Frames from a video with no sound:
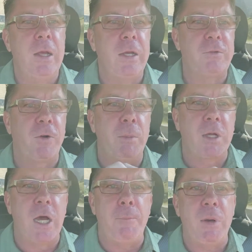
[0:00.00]
is from a
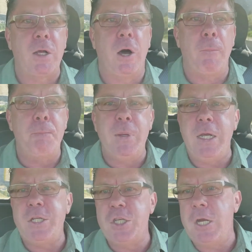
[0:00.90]
company called
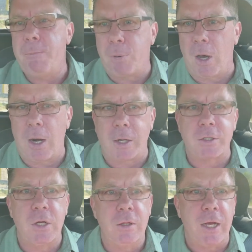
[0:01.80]
BG
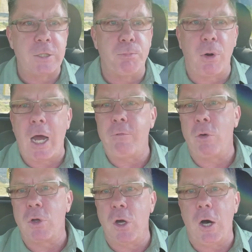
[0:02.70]
Products. That's
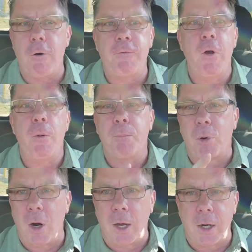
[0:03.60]
Bravo Golf
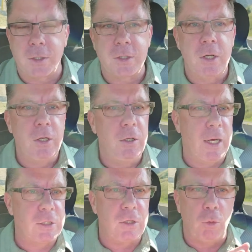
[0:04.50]
Products.
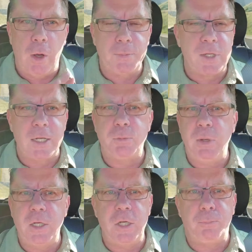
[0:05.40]
That's their website's
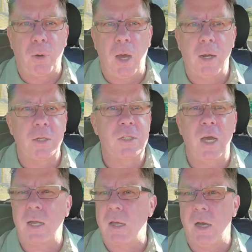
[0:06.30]

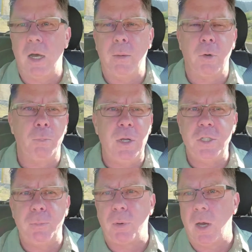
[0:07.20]
bgproducts.com or
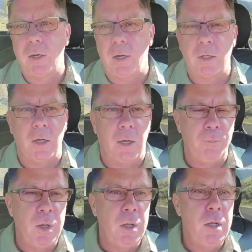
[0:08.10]

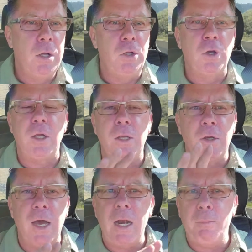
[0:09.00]
bgprod.com. You
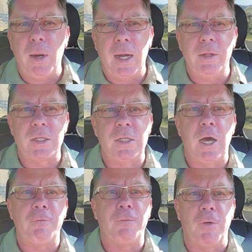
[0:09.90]
got to buy the
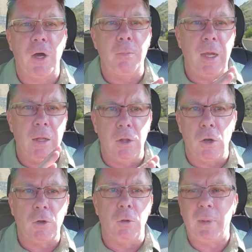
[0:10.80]
stuff from a
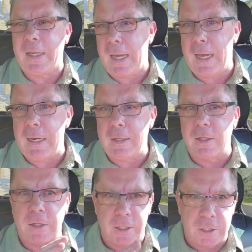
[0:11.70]
local mechanic
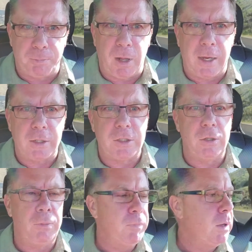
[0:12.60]
that they supply it
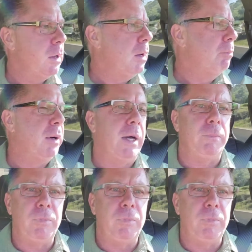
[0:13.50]
to, but